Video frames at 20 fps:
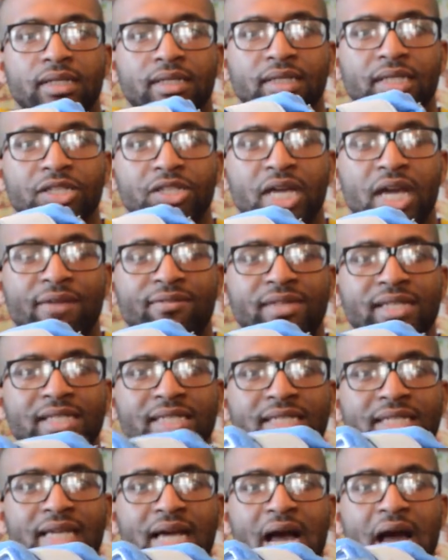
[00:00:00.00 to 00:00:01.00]
Then you have these
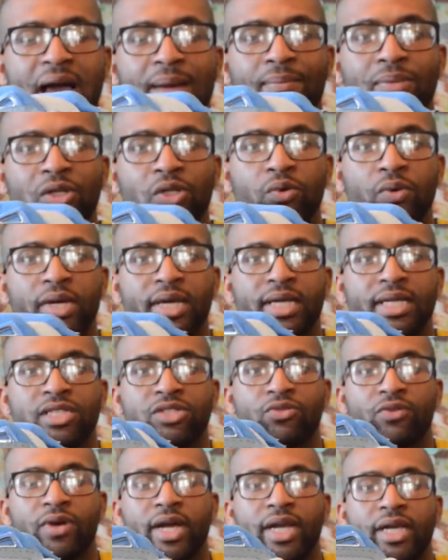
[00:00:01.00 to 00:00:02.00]
sky blue
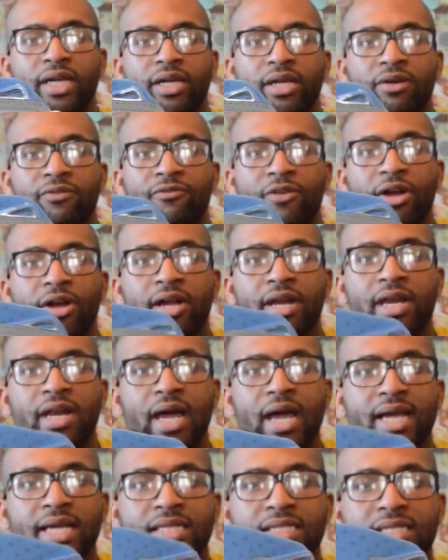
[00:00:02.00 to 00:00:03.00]
hints right here, very
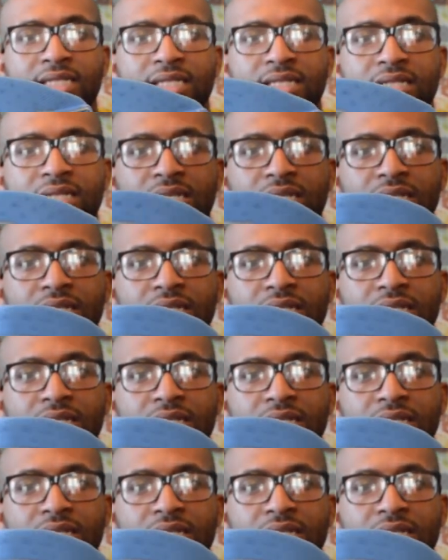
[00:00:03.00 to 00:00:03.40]
nice.